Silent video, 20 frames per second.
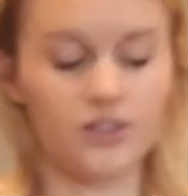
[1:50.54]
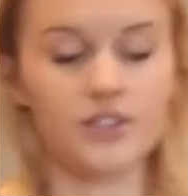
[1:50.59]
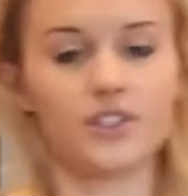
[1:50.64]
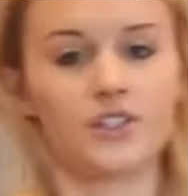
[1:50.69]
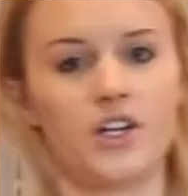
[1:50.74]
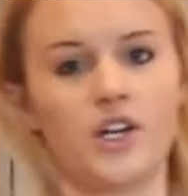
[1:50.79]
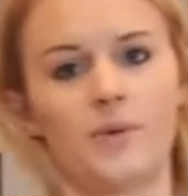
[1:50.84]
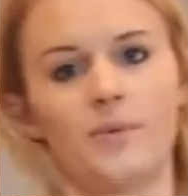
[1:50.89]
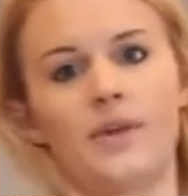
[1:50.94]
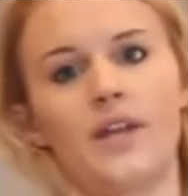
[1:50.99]
So
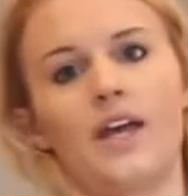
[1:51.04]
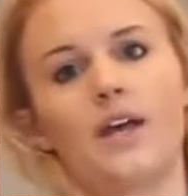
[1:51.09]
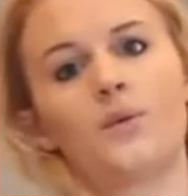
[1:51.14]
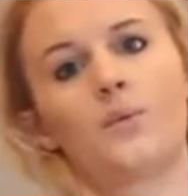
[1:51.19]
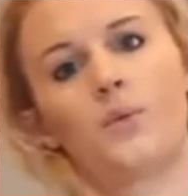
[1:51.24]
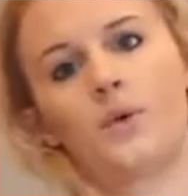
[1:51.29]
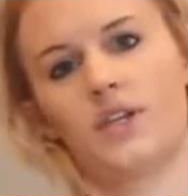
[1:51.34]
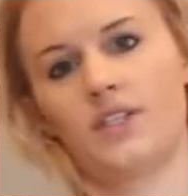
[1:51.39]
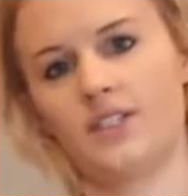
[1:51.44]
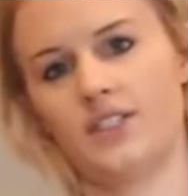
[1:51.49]
now I'm gonna
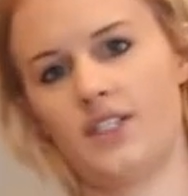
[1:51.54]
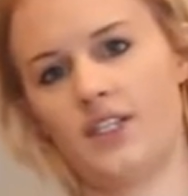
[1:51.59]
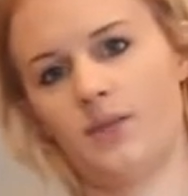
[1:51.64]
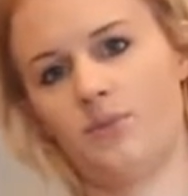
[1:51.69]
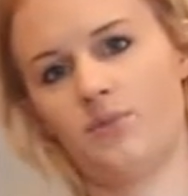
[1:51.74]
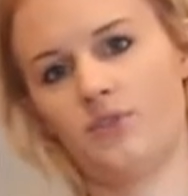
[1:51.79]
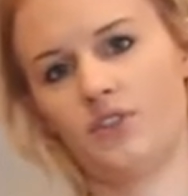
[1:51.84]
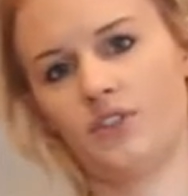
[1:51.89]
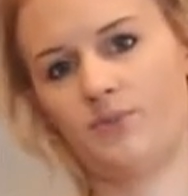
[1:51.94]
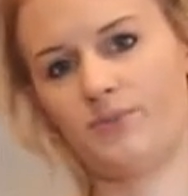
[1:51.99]
add 1
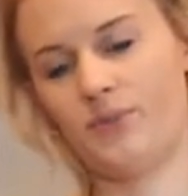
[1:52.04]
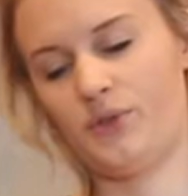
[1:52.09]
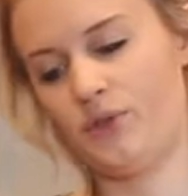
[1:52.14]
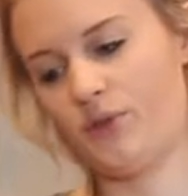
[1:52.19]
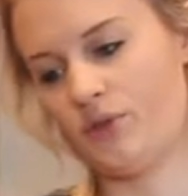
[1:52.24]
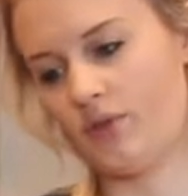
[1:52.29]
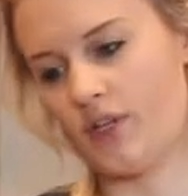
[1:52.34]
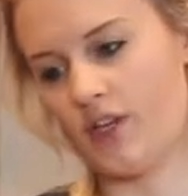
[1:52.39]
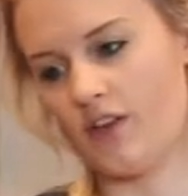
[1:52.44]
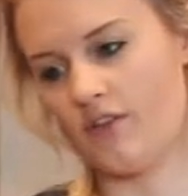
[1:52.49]

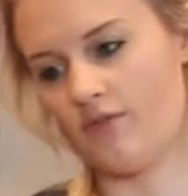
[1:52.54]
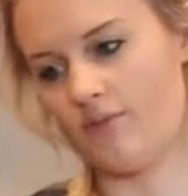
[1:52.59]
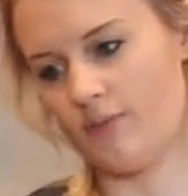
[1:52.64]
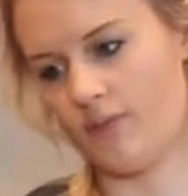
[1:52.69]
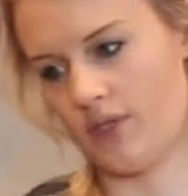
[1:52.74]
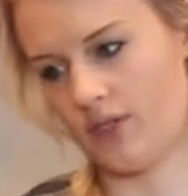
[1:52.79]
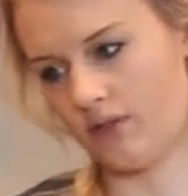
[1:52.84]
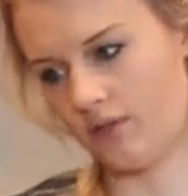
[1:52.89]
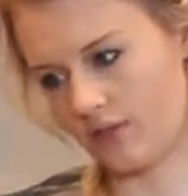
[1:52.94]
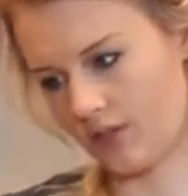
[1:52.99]
tablespoon of
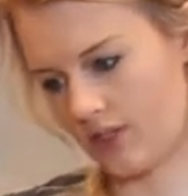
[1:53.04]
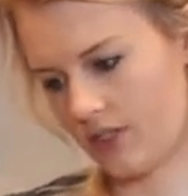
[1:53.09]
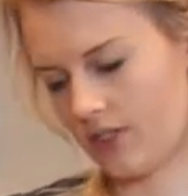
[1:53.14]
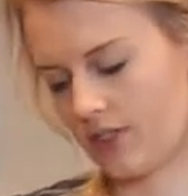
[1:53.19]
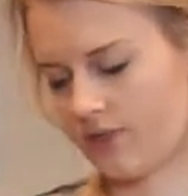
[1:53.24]
milk.